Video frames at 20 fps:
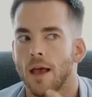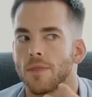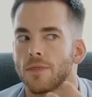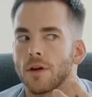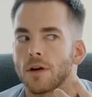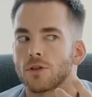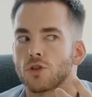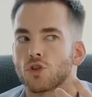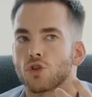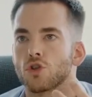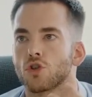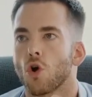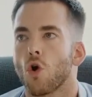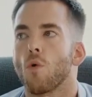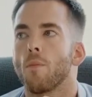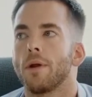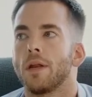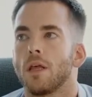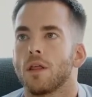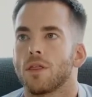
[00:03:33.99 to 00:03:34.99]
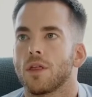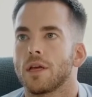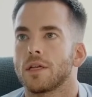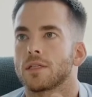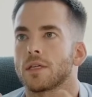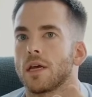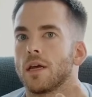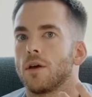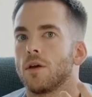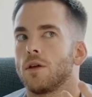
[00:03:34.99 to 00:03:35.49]
There's so many
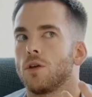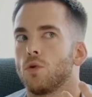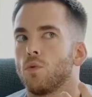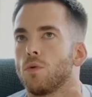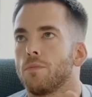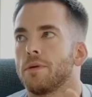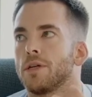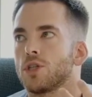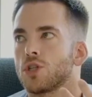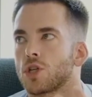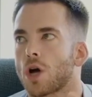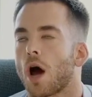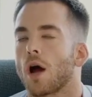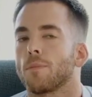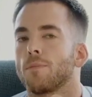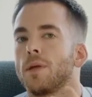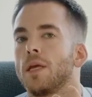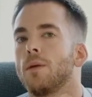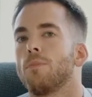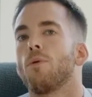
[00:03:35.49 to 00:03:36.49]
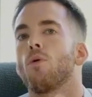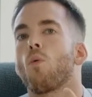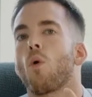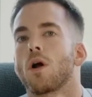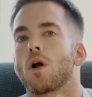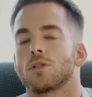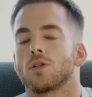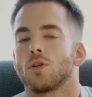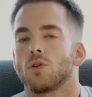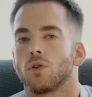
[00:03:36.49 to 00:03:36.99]
things that you would be shocked people
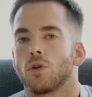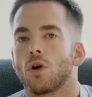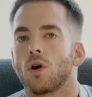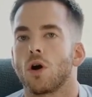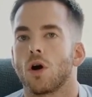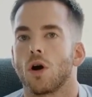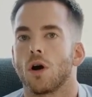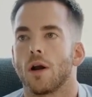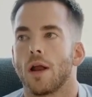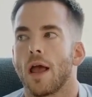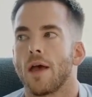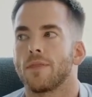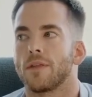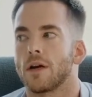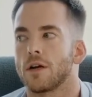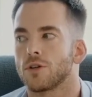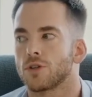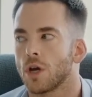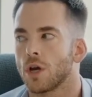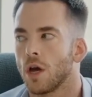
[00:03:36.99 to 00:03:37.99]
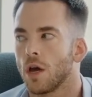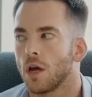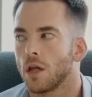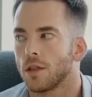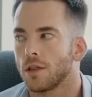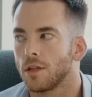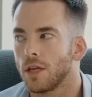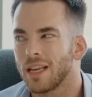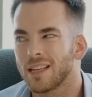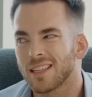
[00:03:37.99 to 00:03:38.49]
want to learn, and
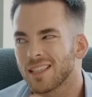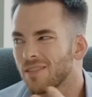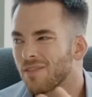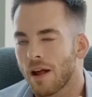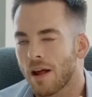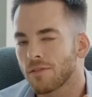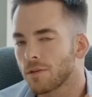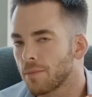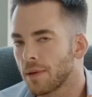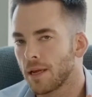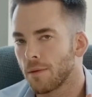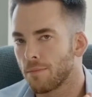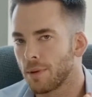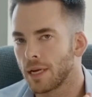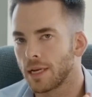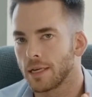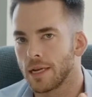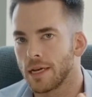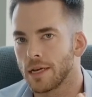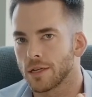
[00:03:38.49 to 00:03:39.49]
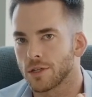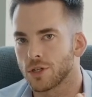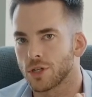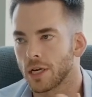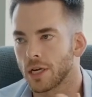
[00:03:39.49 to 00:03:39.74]
it doesn't even have to be a big niche.